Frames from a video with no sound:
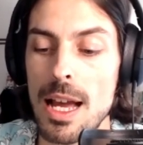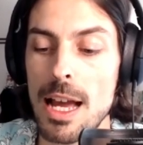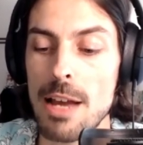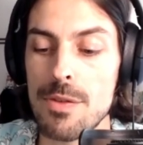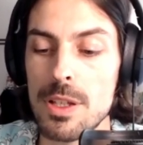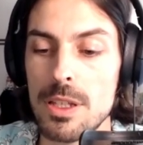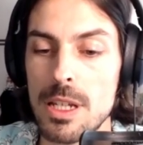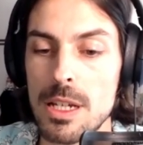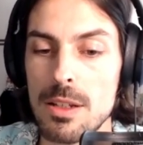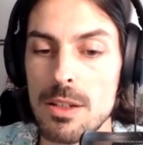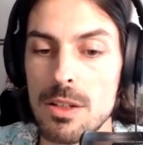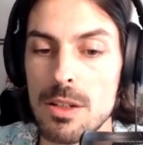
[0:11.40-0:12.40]
I feel
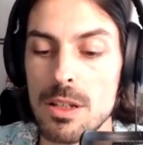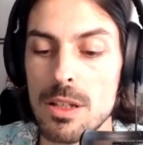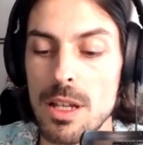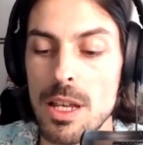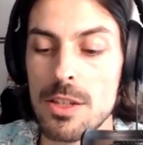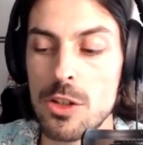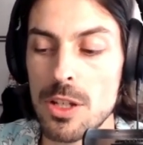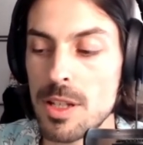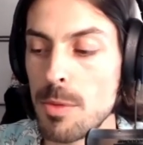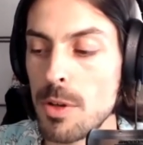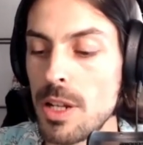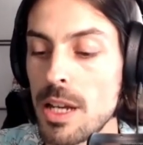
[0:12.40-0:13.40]
that it's just
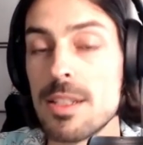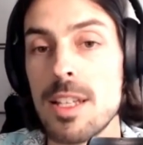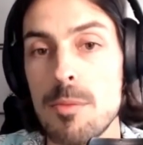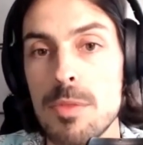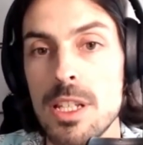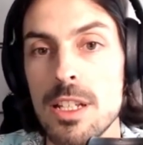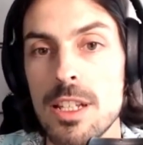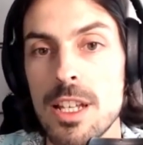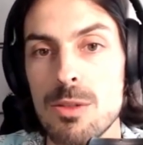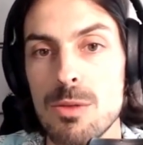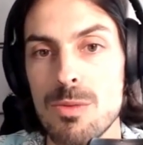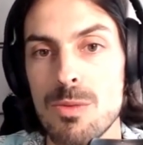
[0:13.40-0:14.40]
about accepting that